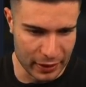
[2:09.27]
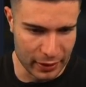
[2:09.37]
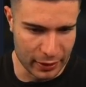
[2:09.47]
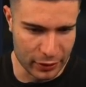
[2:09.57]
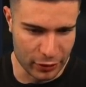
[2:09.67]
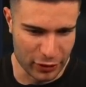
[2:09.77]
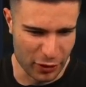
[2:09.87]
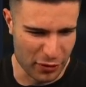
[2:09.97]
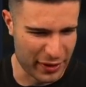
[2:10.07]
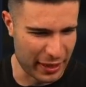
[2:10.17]
It's just so
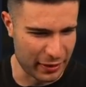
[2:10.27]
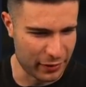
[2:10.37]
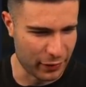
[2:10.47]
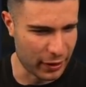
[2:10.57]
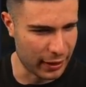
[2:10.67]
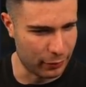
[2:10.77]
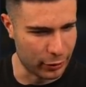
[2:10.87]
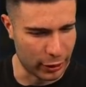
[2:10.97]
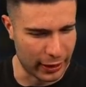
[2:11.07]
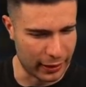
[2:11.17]
satisfying when
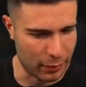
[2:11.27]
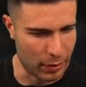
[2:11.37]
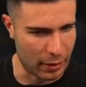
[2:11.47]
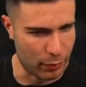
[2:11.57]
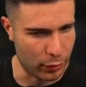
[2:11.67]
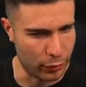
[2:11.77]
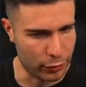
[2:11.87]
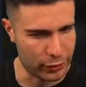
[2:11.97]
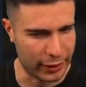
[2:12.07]
you get the bamboo, because it